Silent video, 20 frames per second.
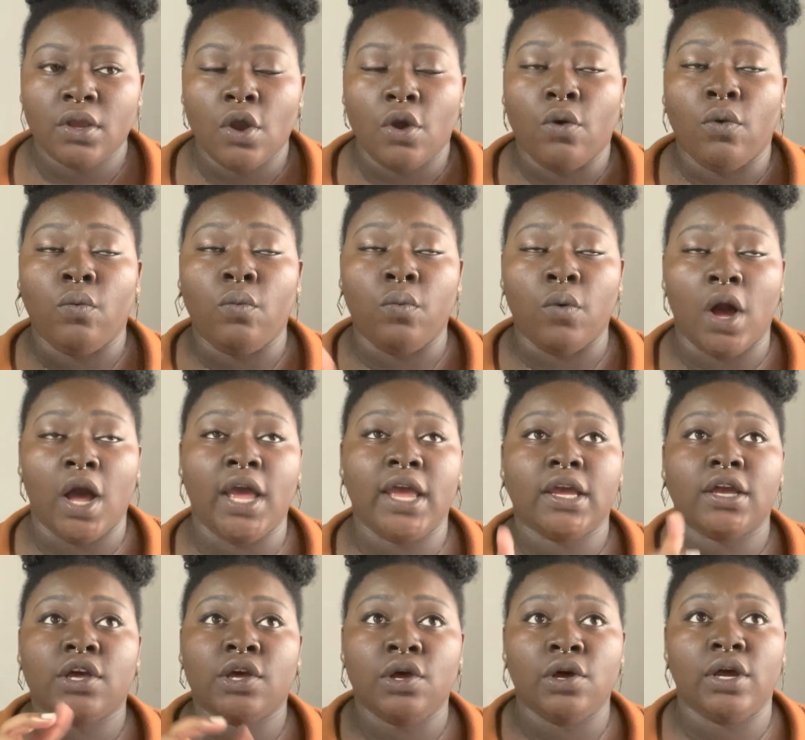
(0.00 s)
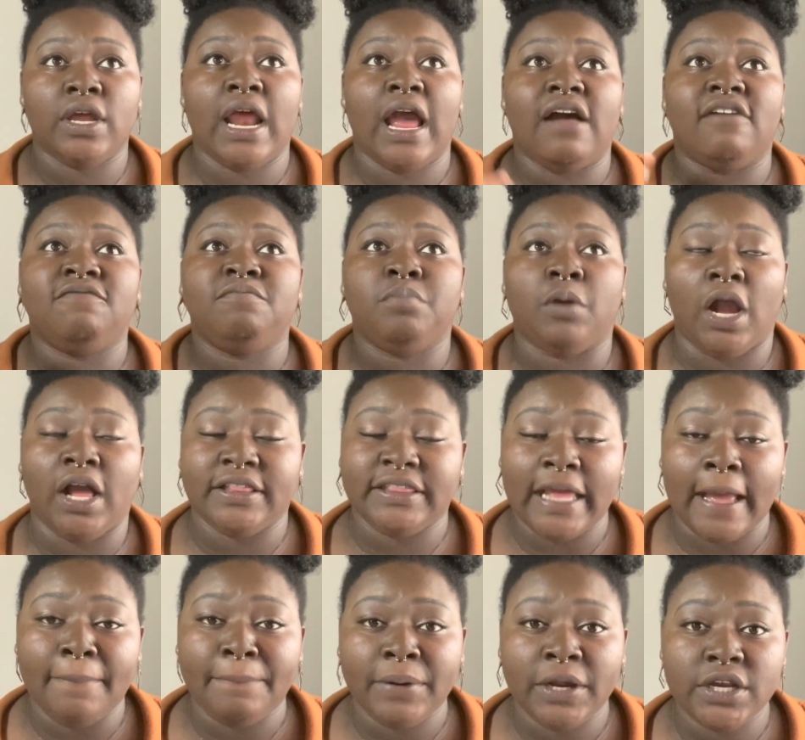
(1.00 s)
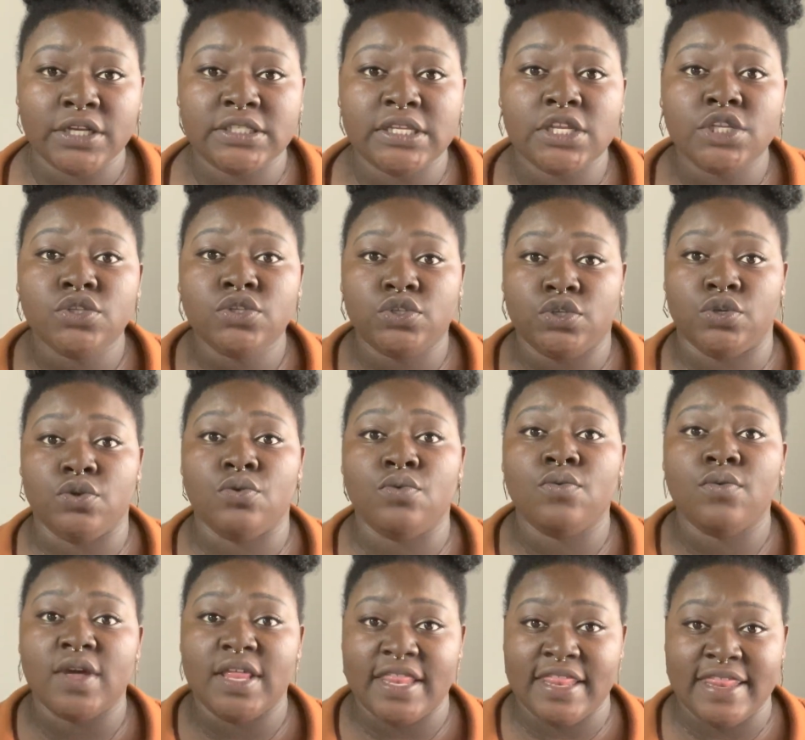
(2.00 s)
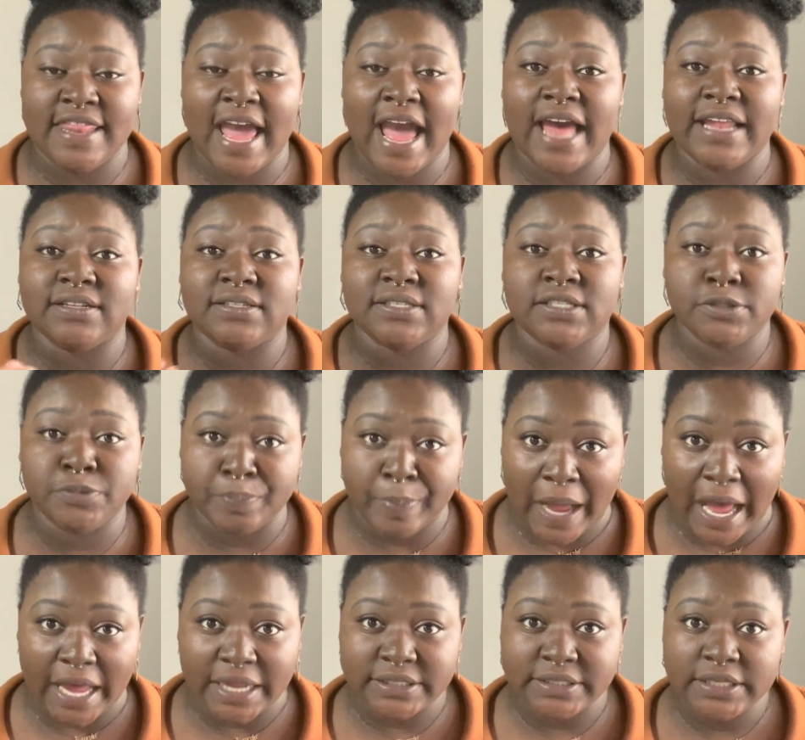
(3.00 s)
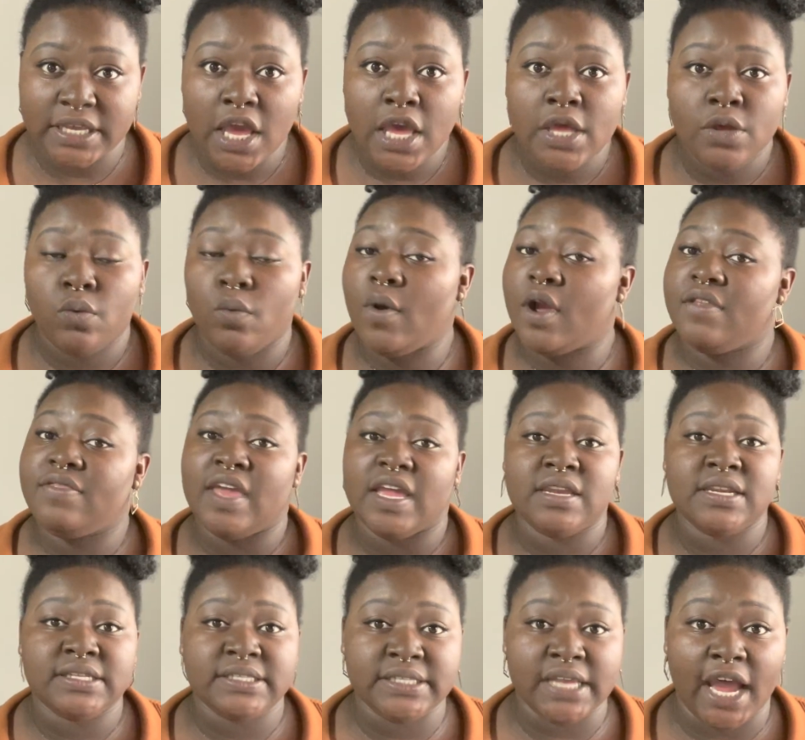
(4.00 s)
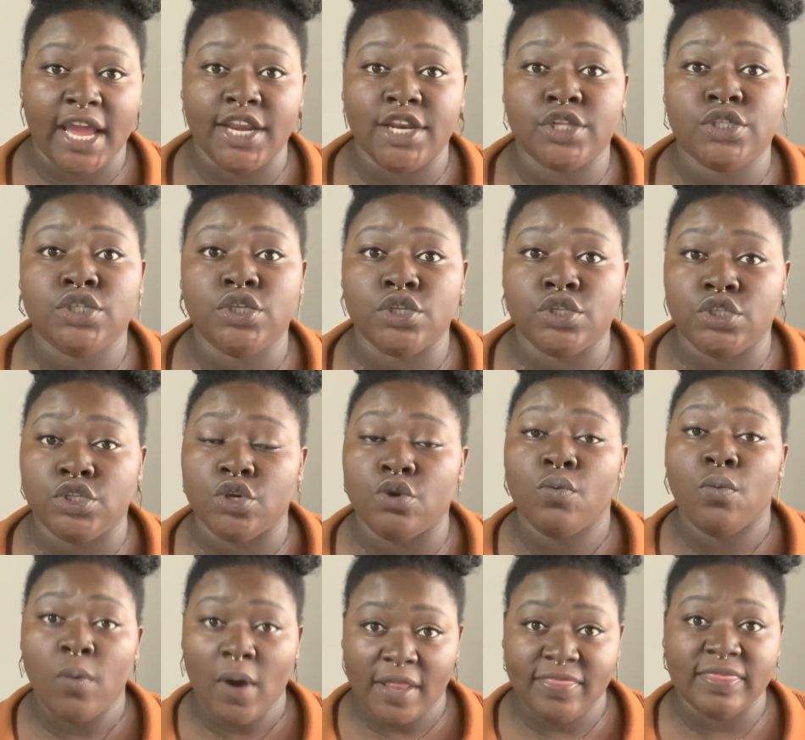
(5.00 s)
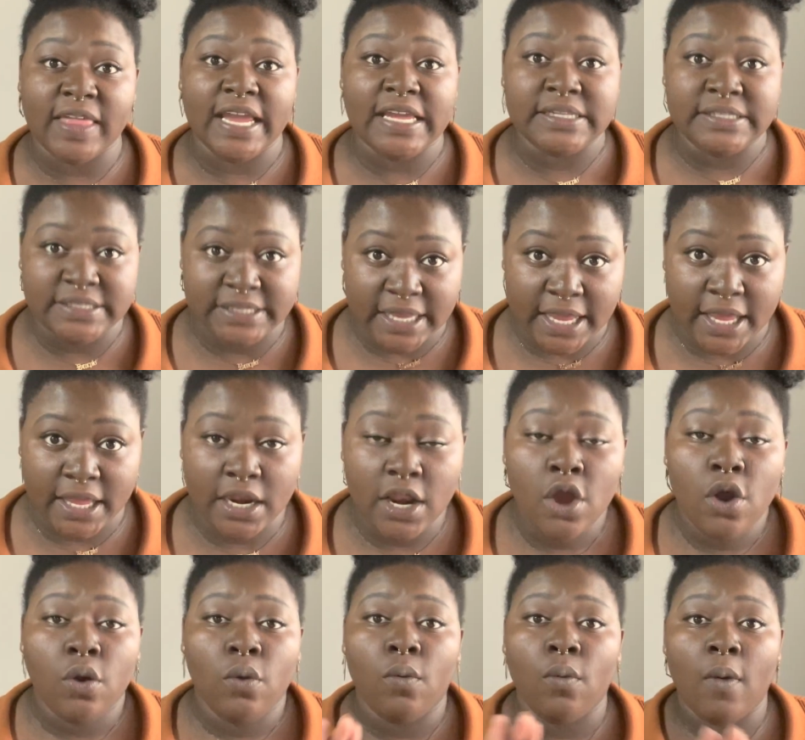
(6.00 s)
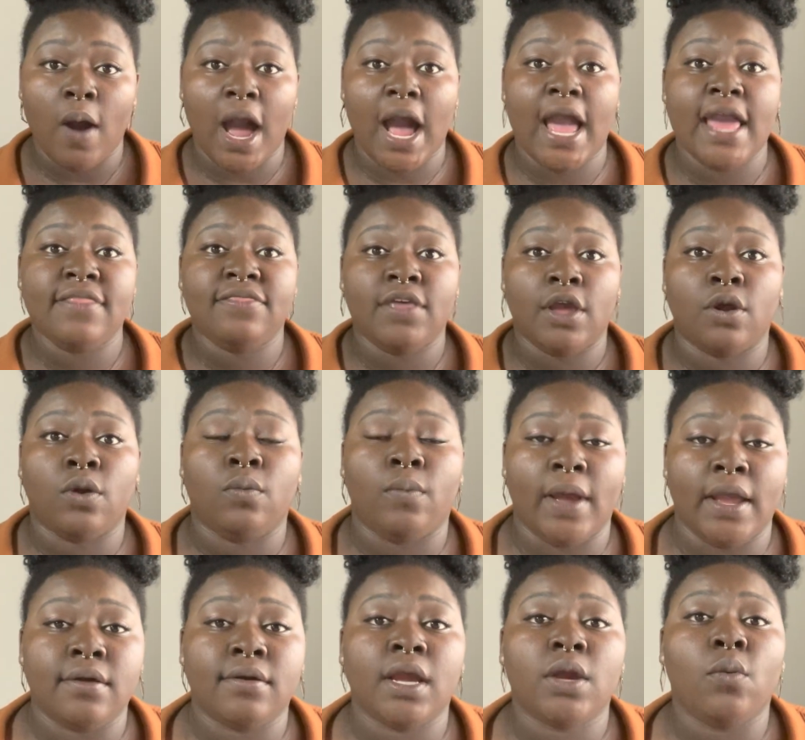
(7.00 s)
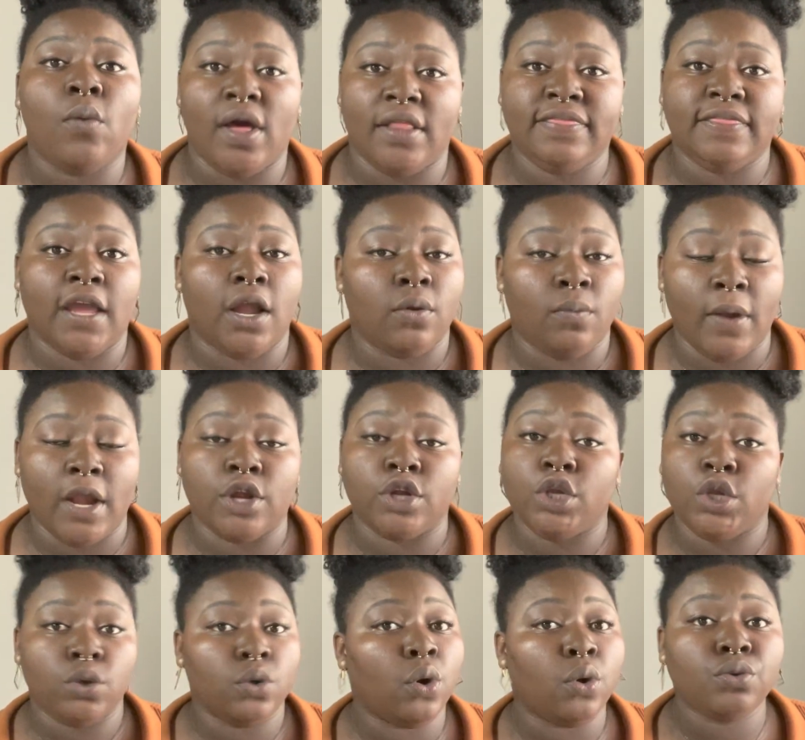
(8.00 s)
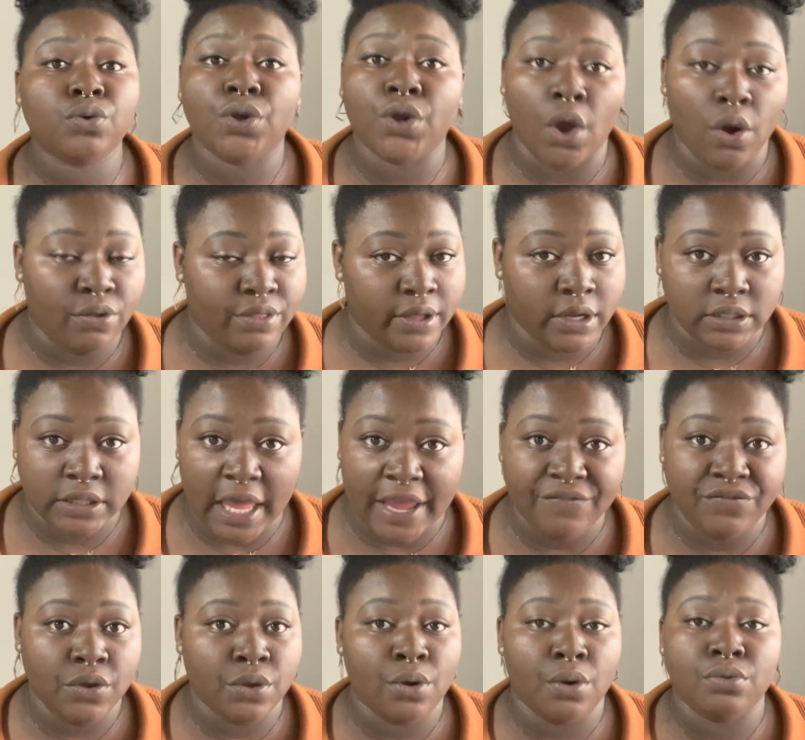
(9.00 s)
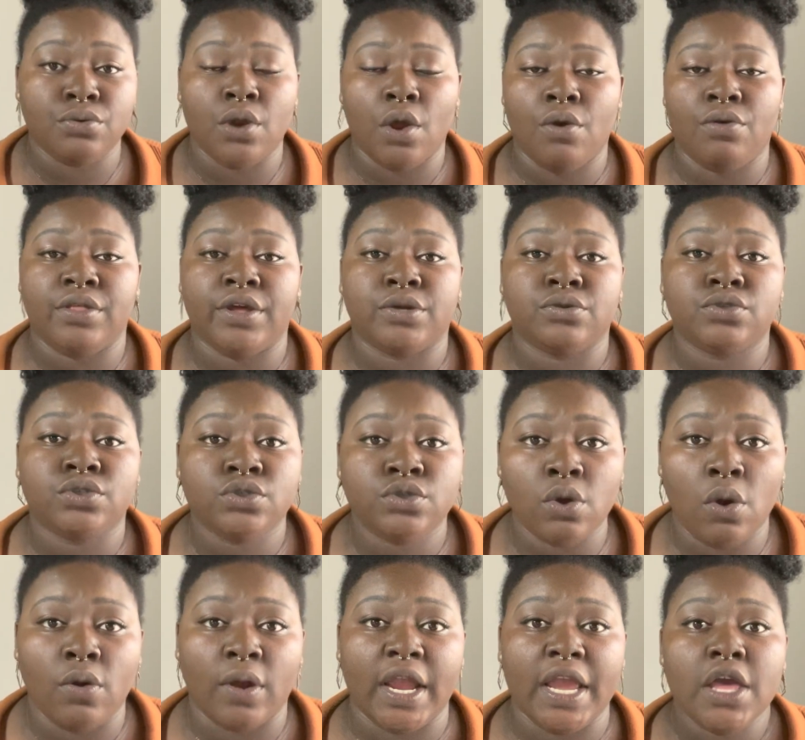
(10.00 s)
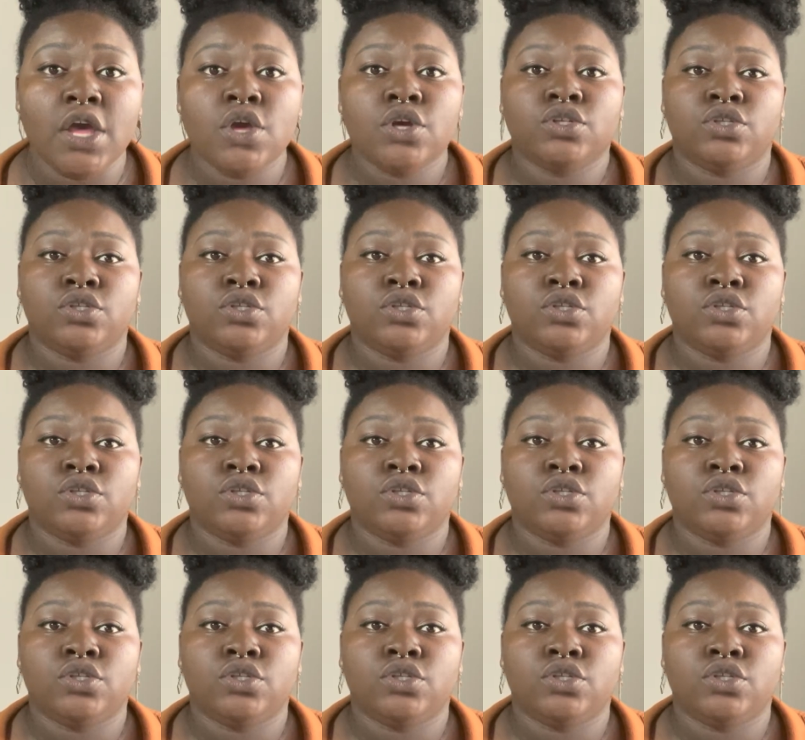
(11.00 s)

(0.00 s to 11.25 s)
what could have brought that person to that spot where they decided to do what they did, why they're wearing what they're wearing. You don't know their life, you don't know their story.